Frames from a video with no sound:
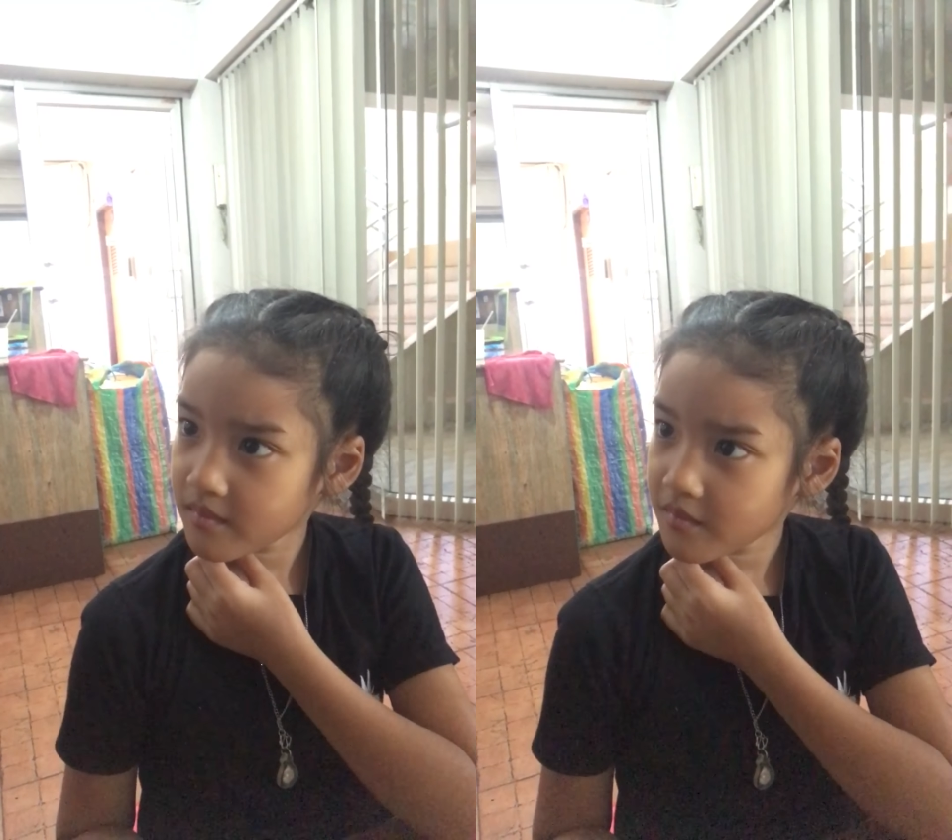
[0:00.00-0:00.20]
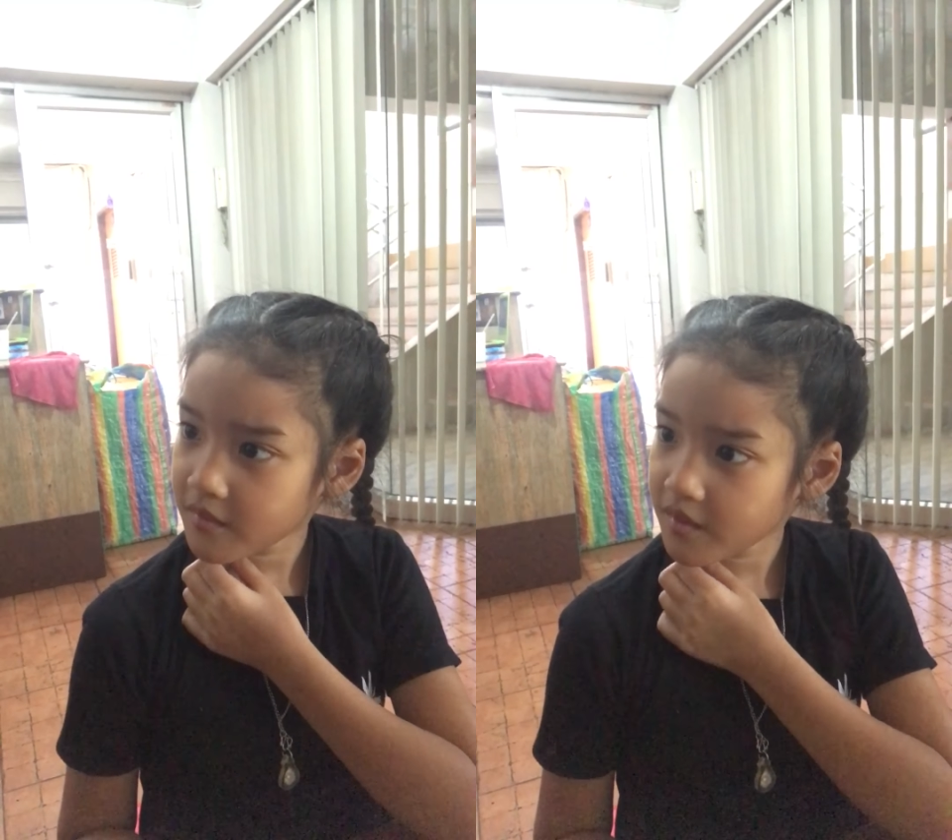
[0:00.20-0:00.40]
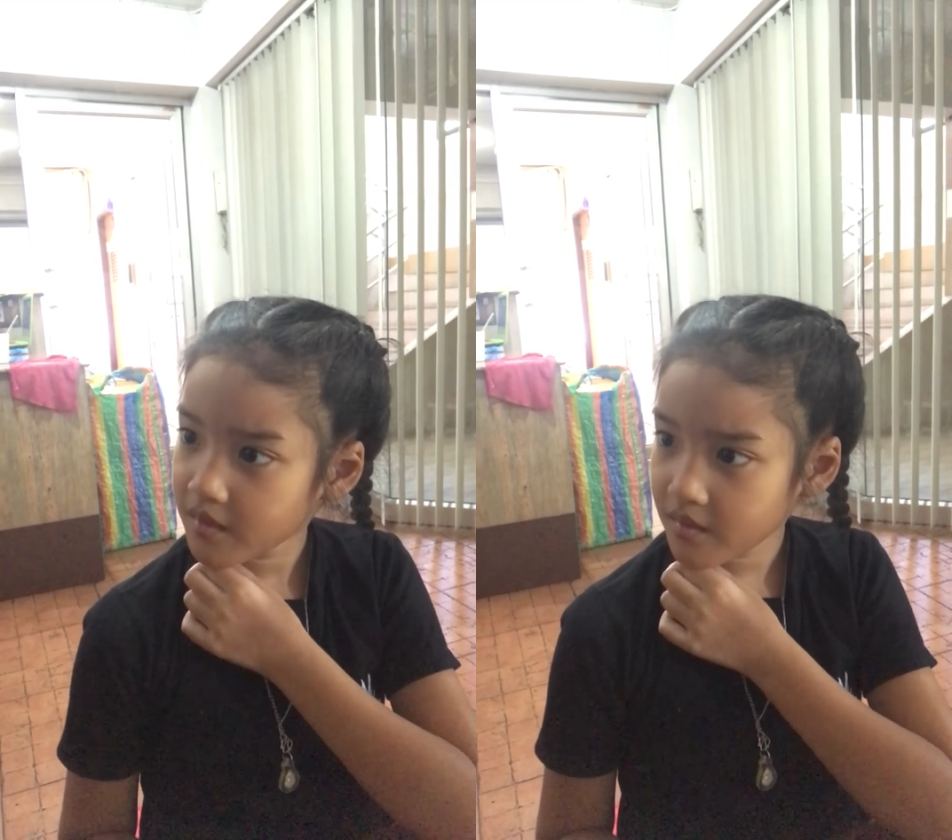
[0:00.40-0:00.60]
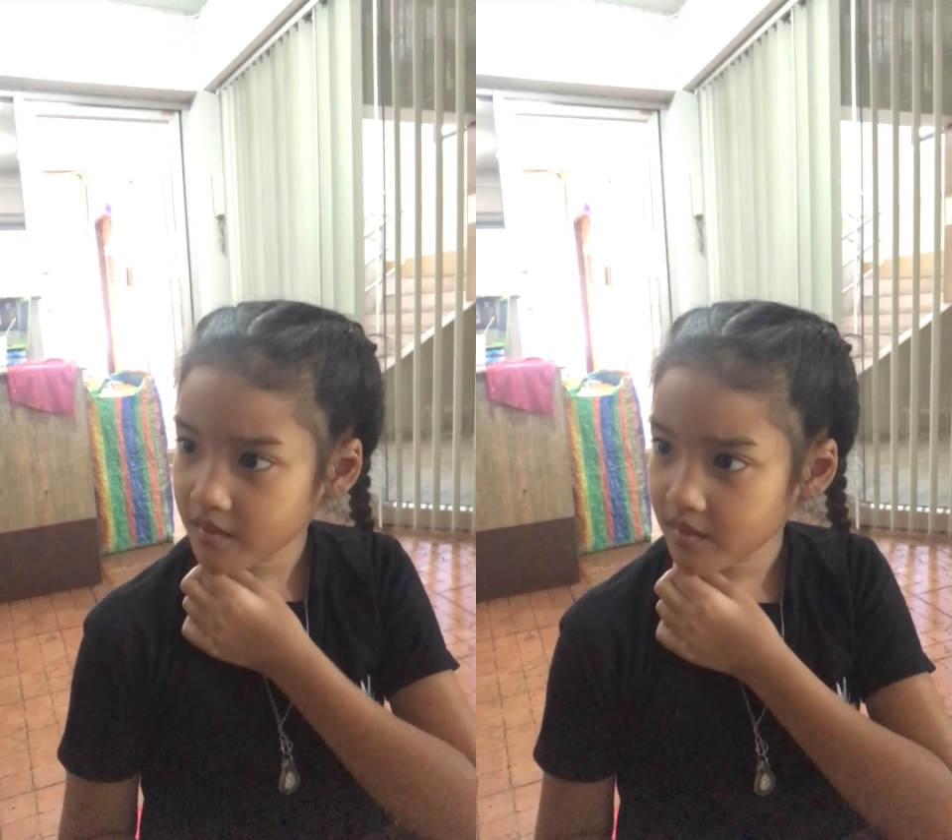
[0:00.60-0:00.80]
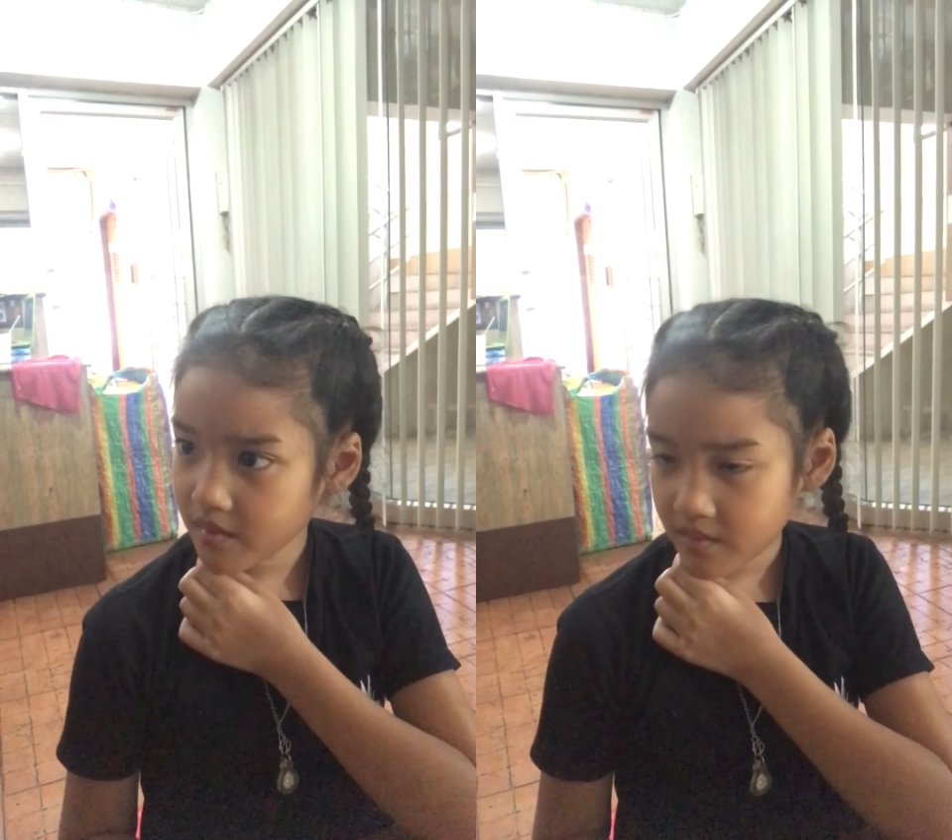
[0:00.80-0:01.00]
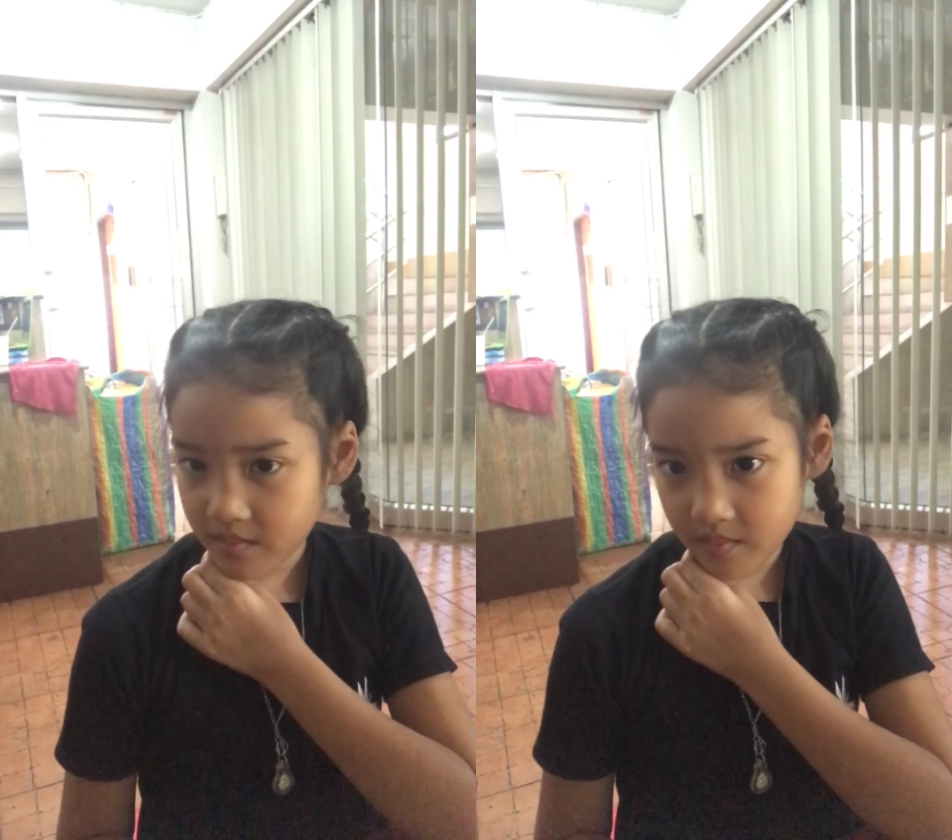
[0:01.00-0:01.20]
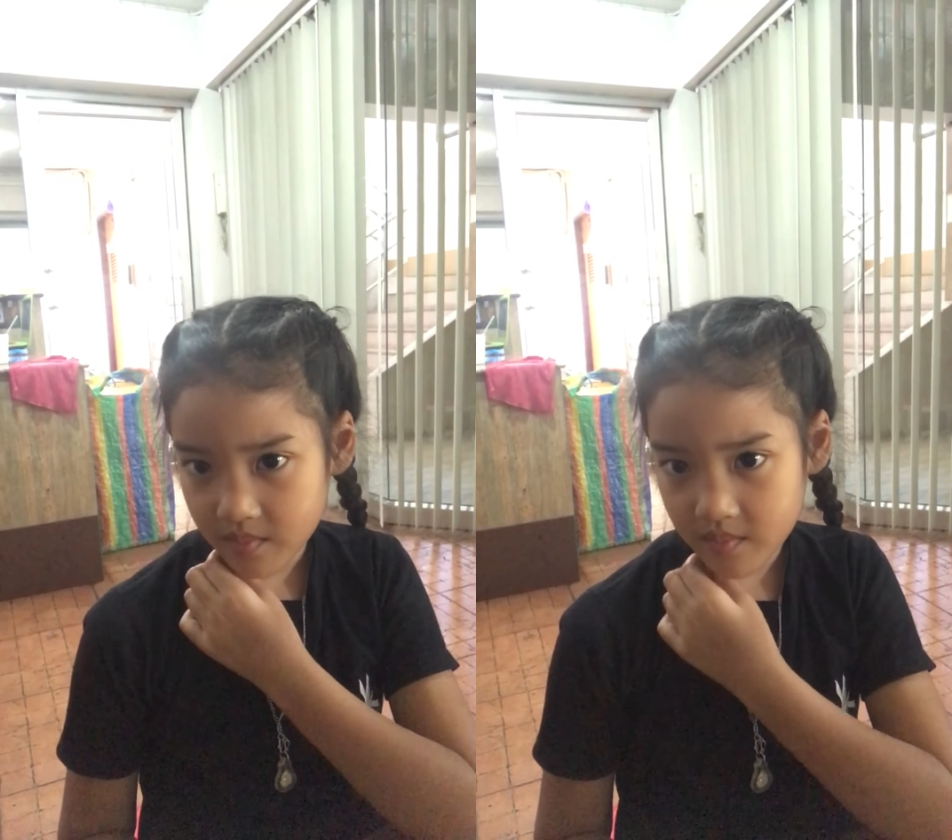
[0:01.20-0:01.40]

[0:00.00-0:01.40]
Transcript: Teacher Mark will ask you,